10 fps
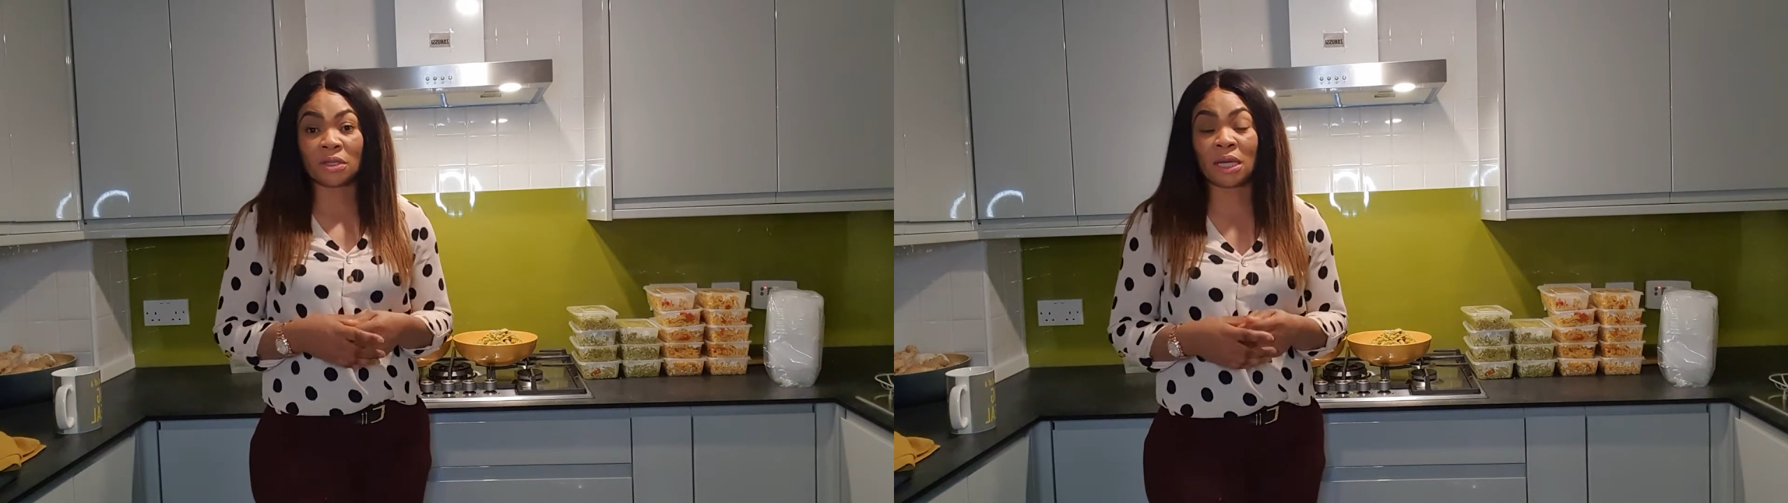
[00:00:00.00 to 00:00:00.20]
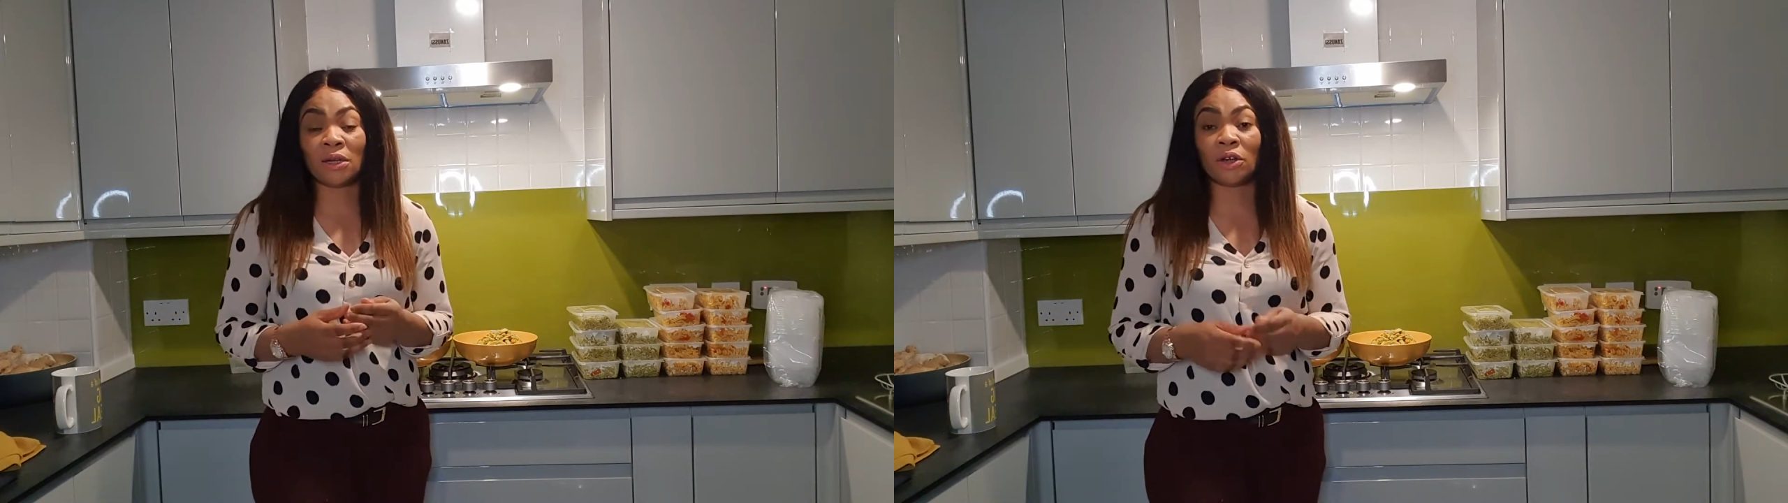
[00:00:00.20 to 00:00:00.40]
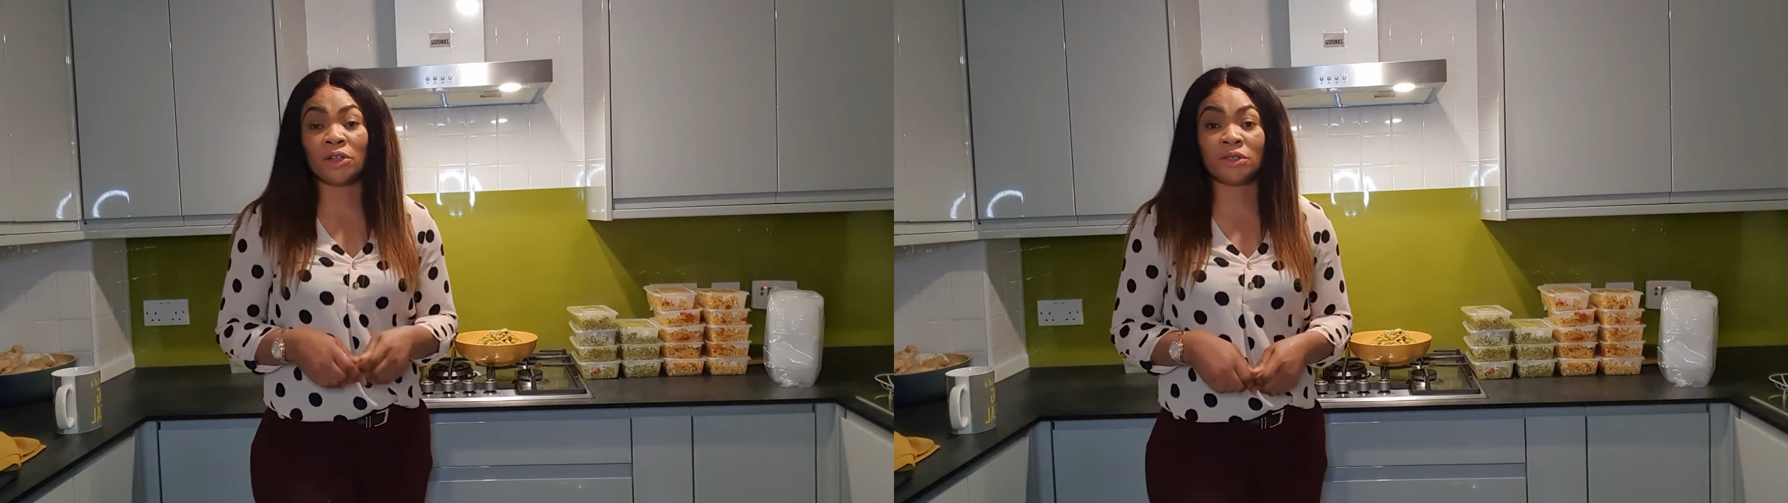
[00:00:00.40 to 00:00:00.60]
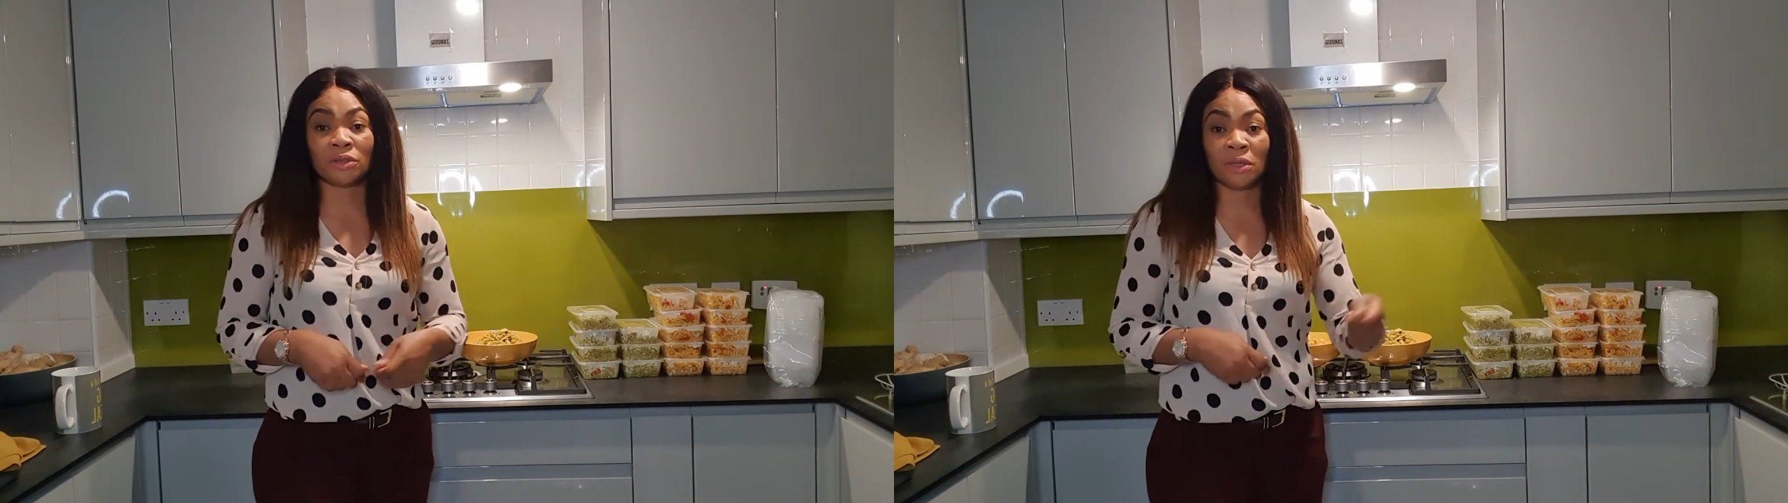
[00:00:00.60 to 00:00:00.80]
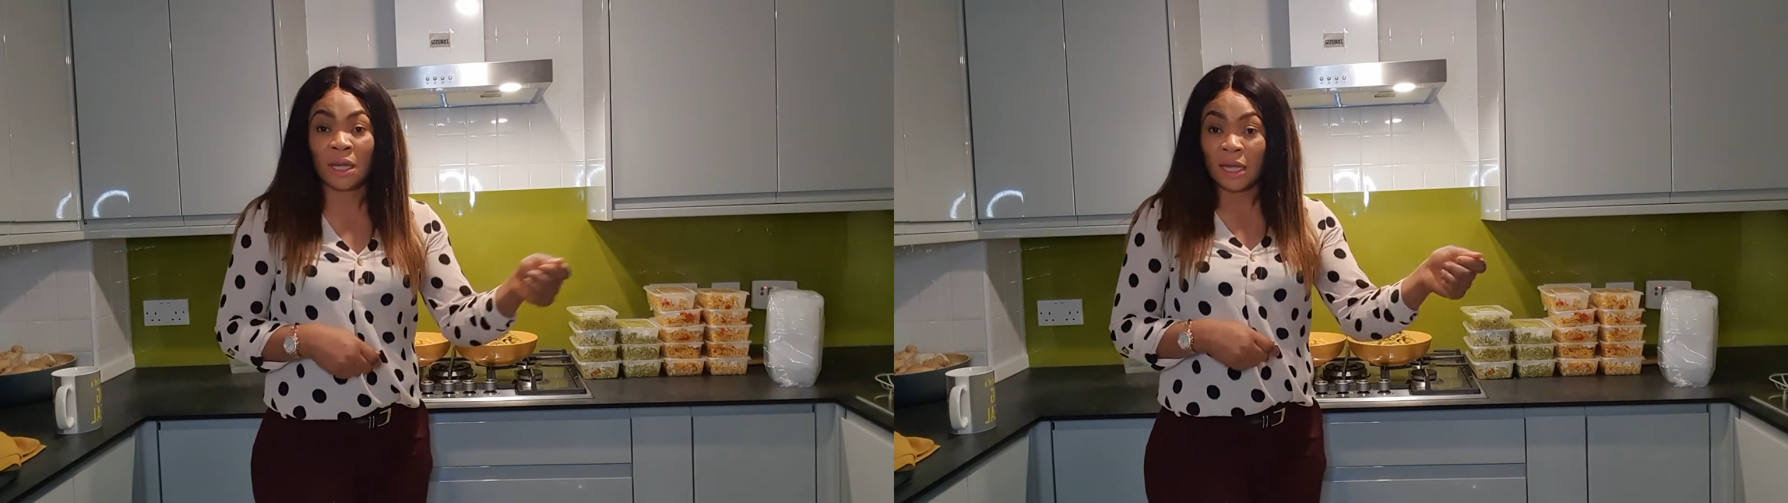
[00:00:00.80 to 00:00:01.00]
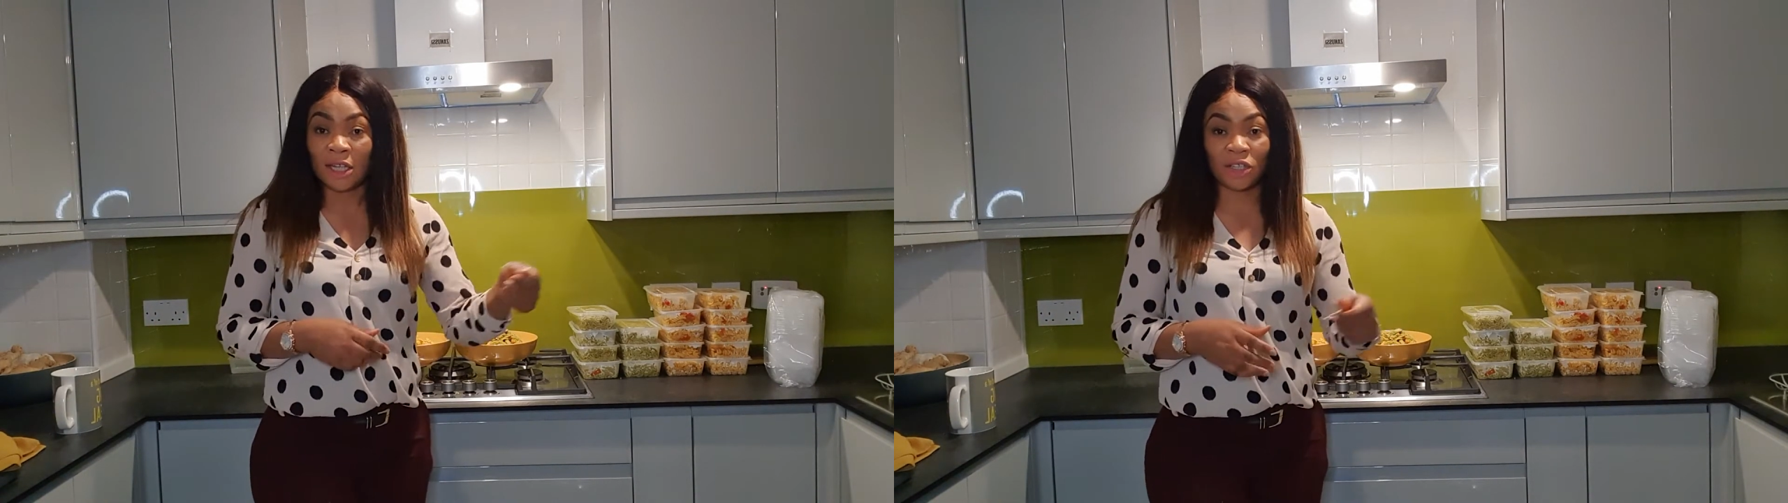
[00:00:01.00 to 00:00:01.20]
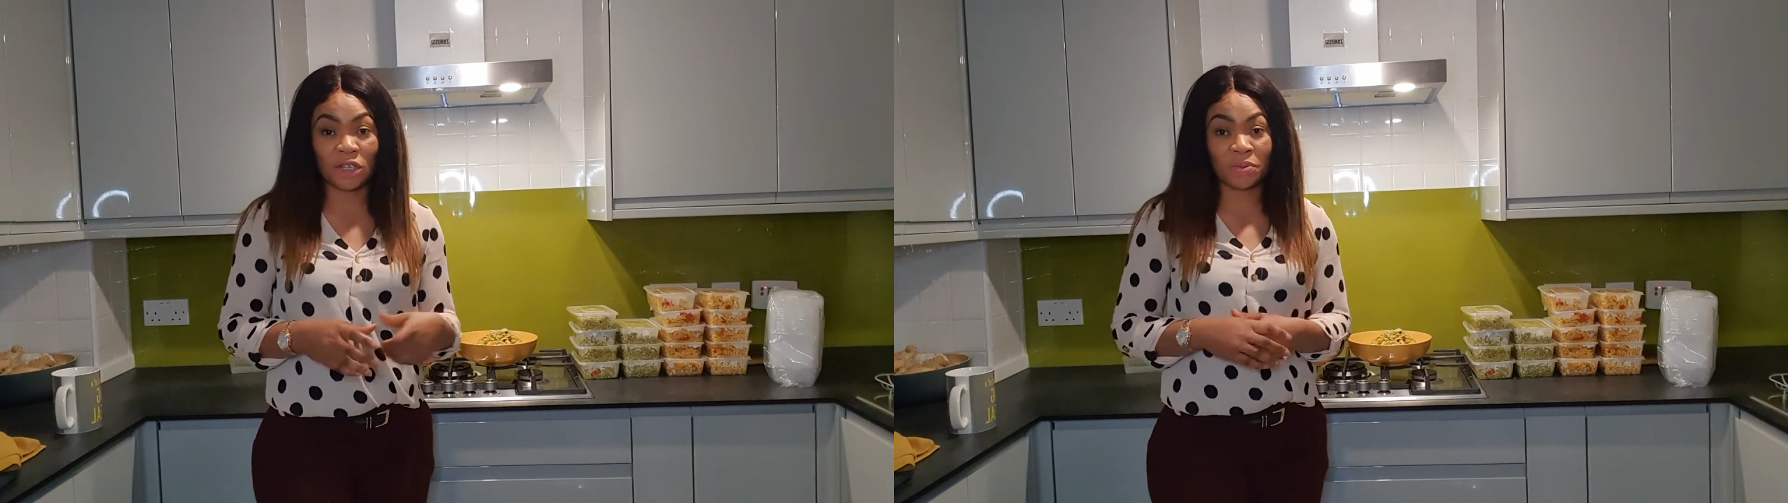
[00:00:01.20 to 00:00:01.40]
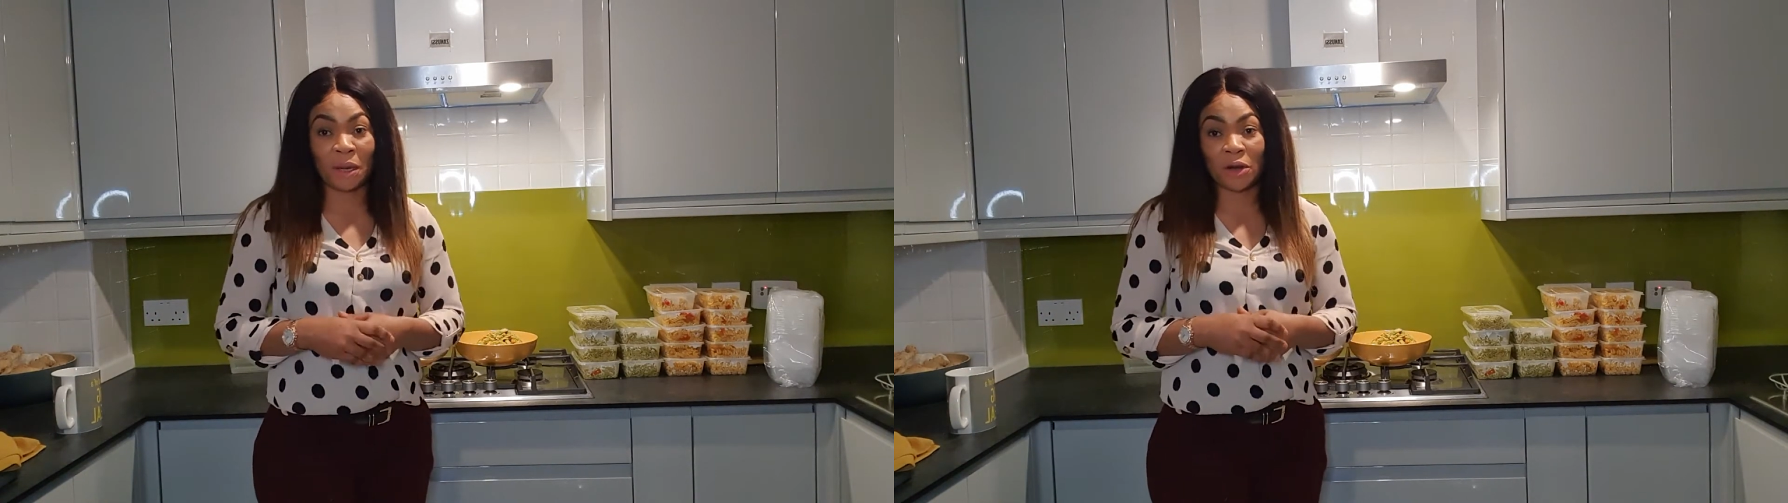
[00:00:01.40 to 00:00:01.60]
and all you do is
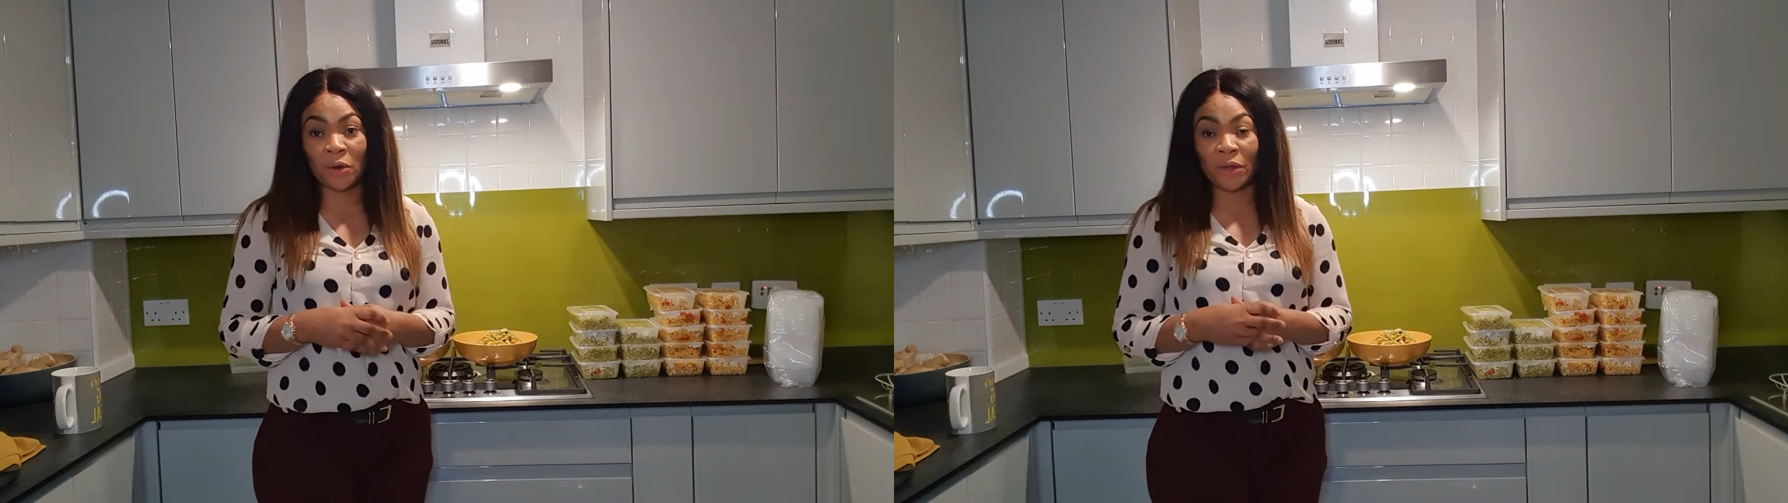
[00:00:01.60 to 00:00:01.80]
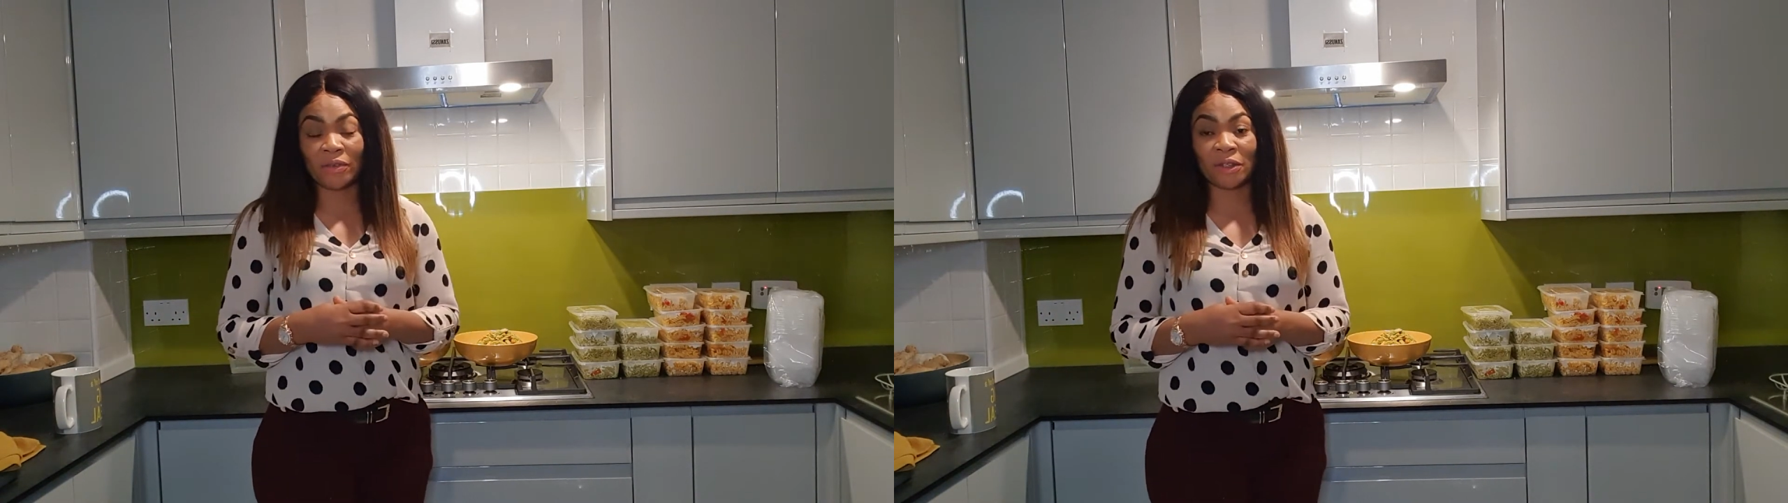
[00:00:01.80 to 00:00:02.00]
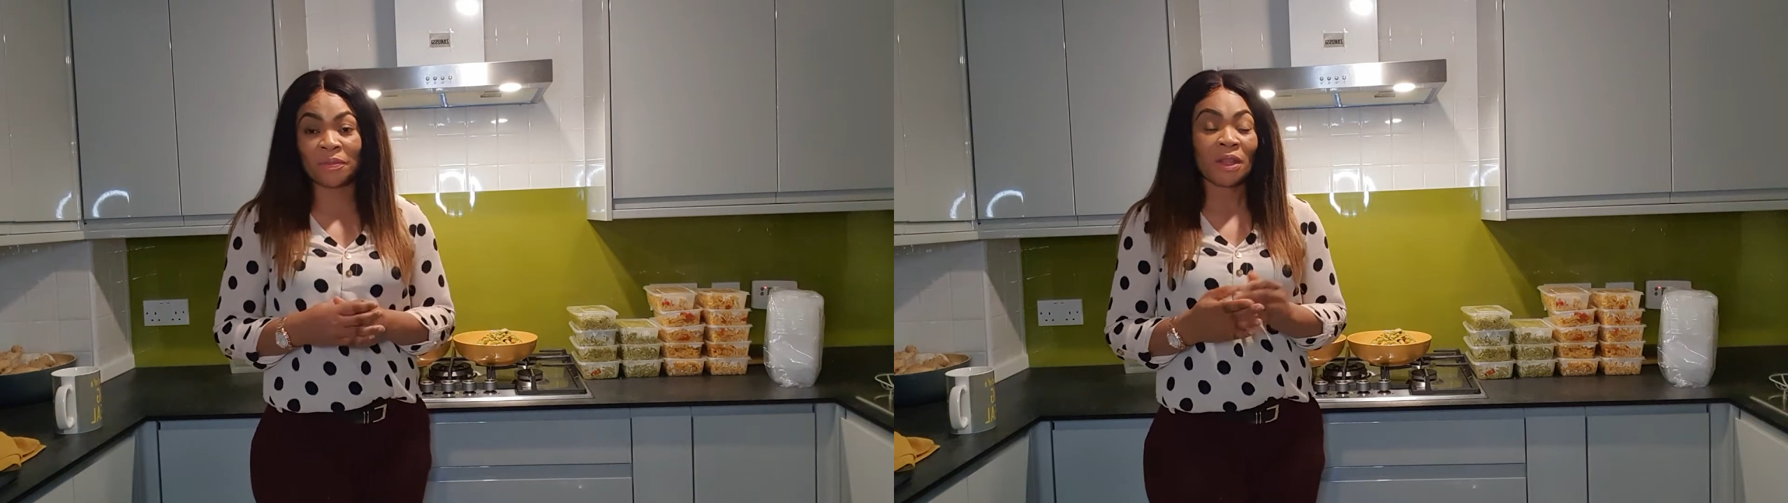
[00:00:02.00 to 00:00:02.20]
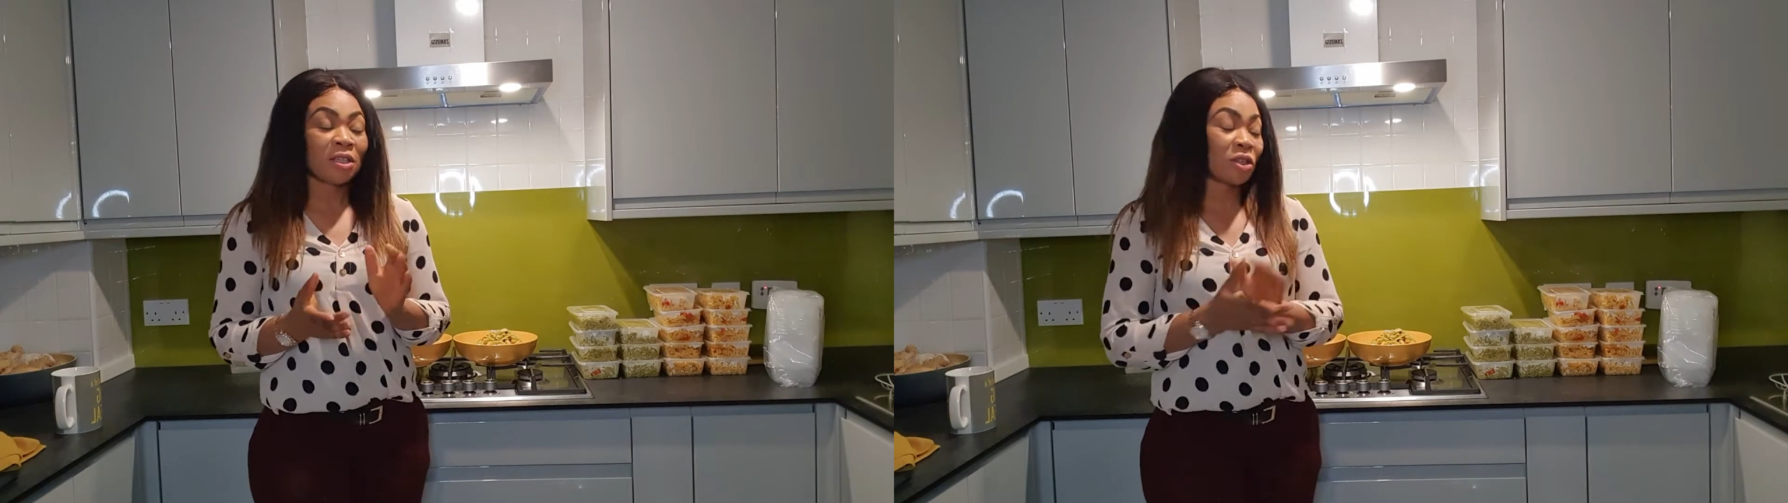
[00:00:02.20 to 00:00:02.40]
just microwave it. So